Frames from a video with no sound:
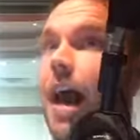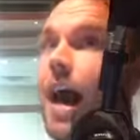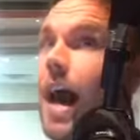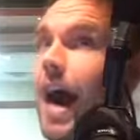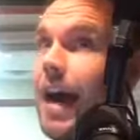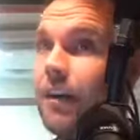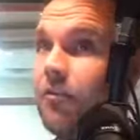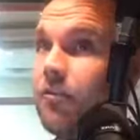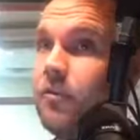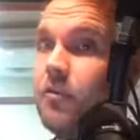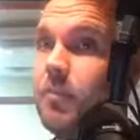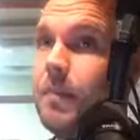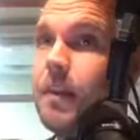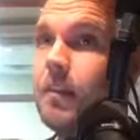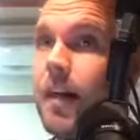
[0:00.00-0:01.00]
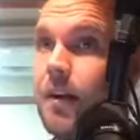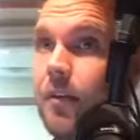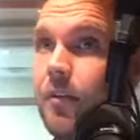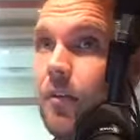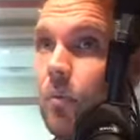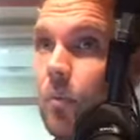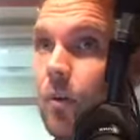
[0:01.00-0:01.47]
actions speak louder
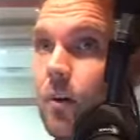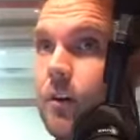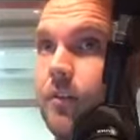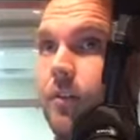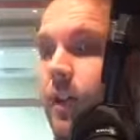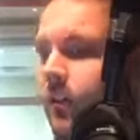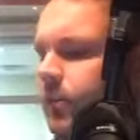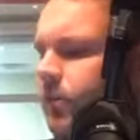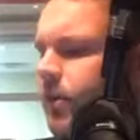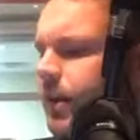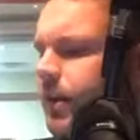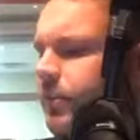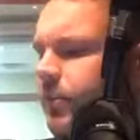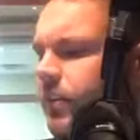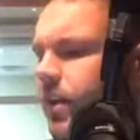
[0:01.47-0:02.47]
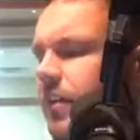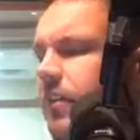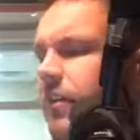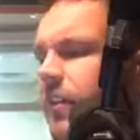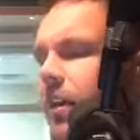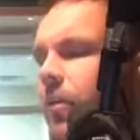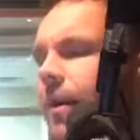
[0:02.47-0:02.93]
than words. And so here's another
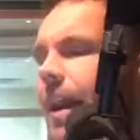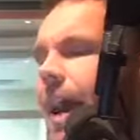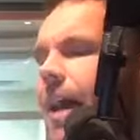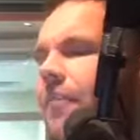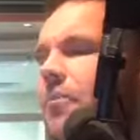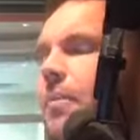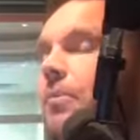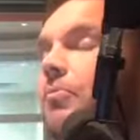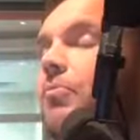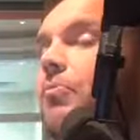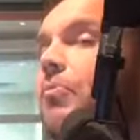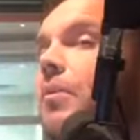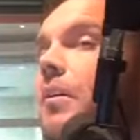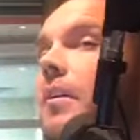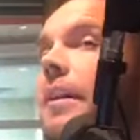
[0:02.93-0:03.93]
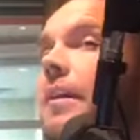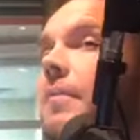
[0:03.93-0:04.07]
thing we have to be really